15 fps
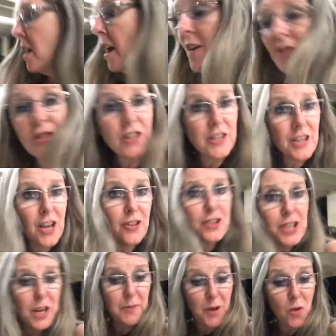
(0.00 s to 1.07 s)
And there's another
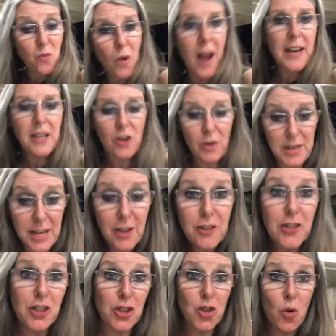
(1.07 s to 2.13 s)
gentleman right here. And here's
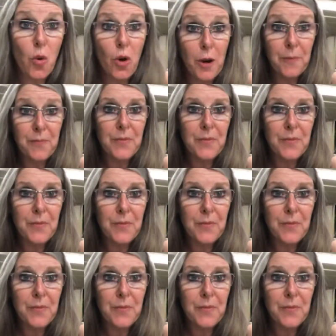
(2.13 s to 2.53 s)
the door.